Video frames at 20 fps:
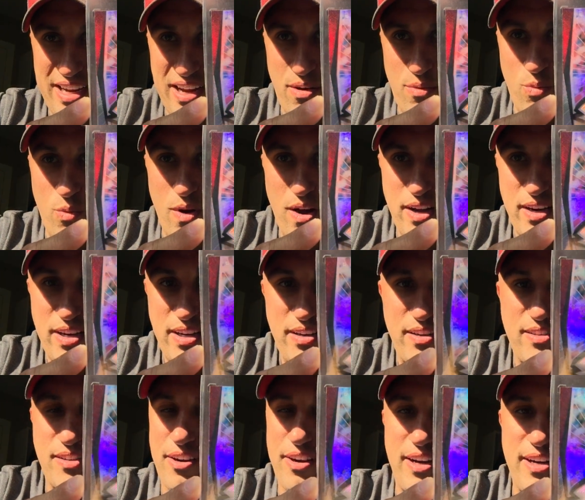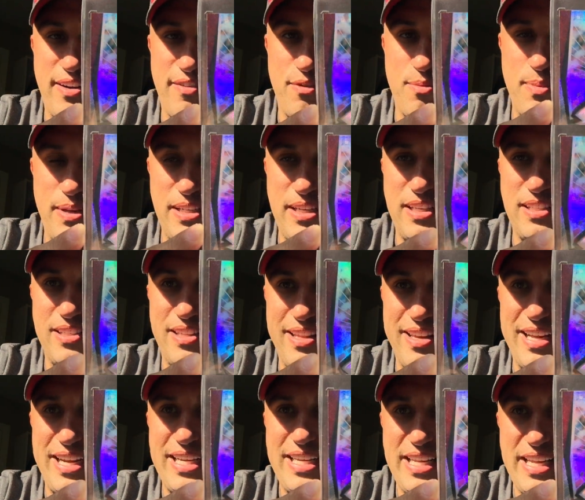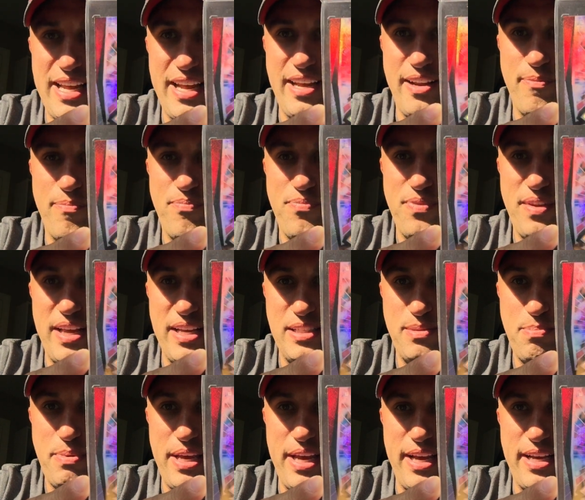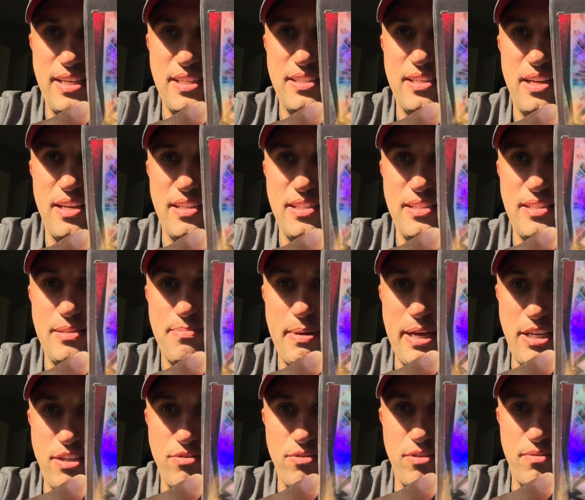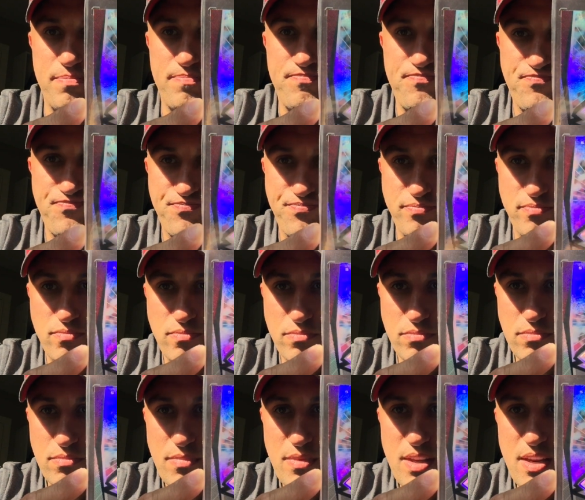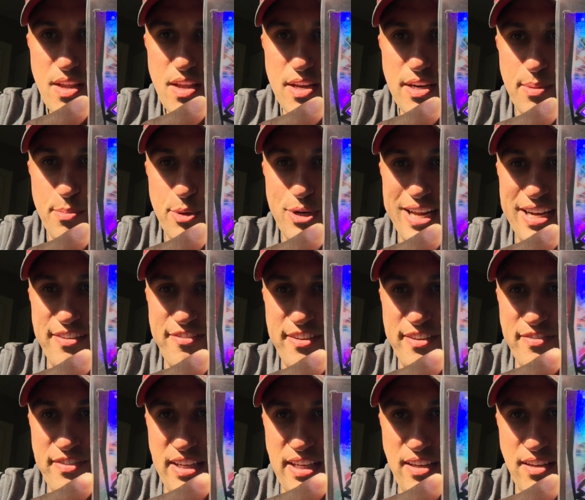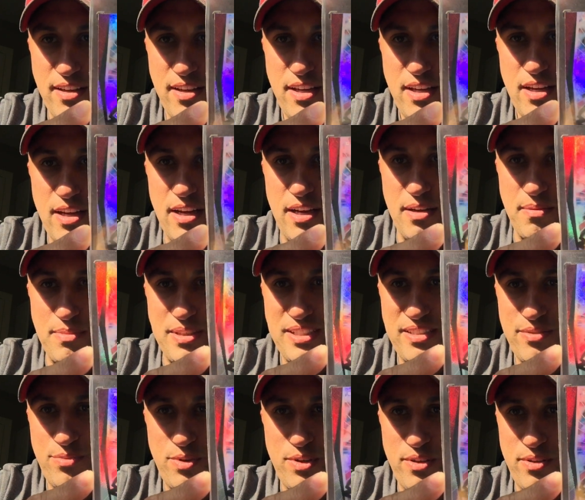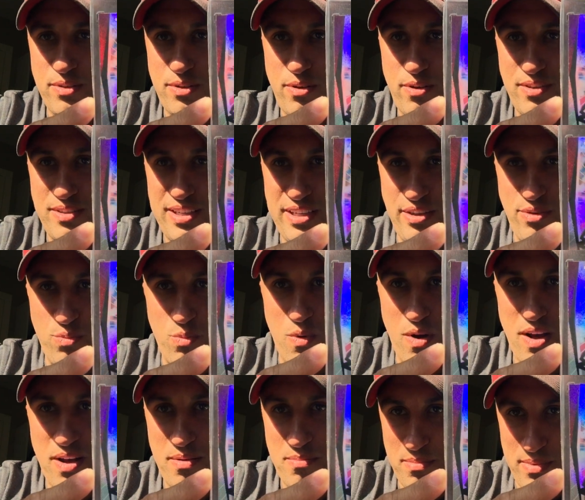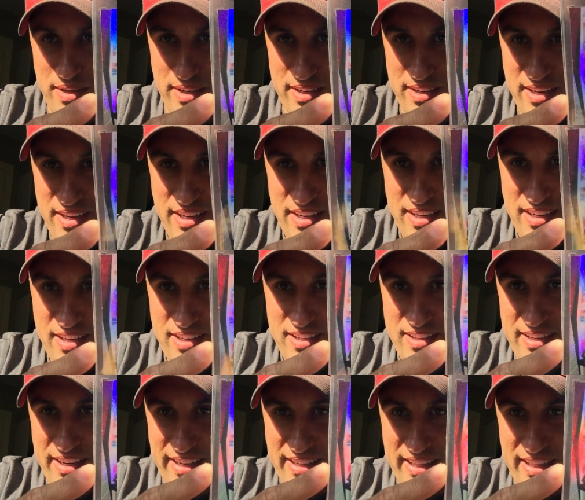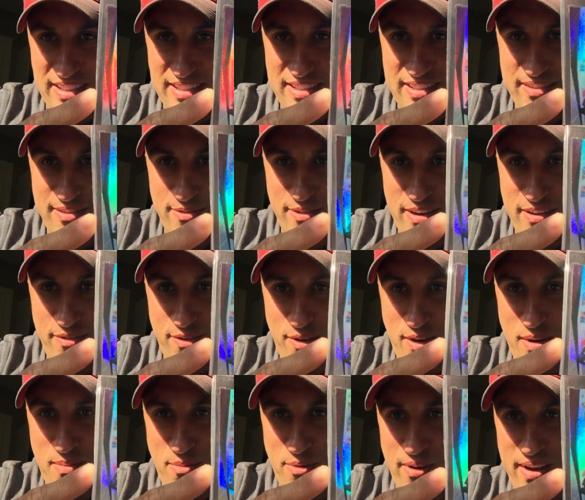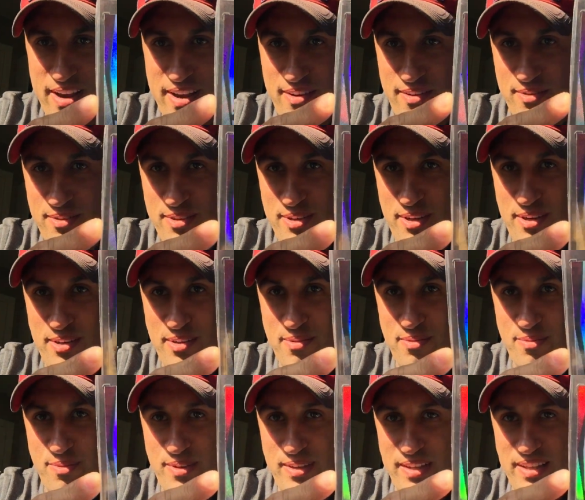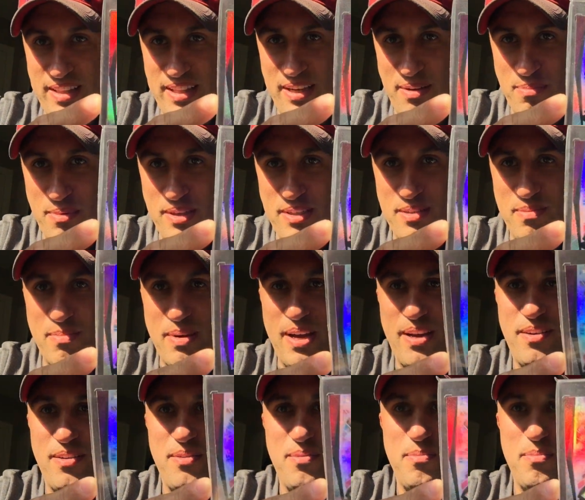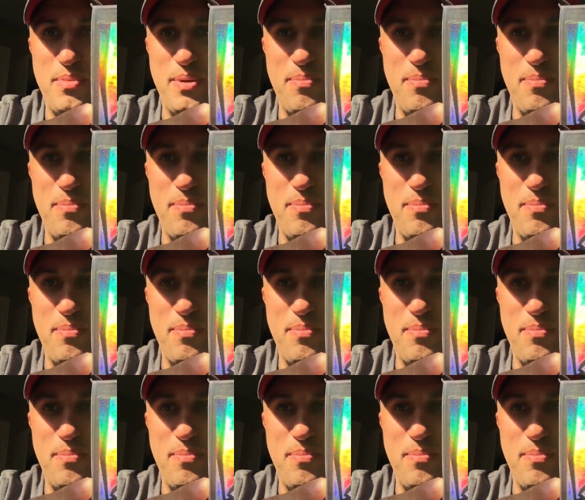I wanted. Sorry, I never meant it. It's the 98 SPX Spectrum. Numbered out of 50. This is one of those cards that you want, but like they just never come around, so you don't really think much about them.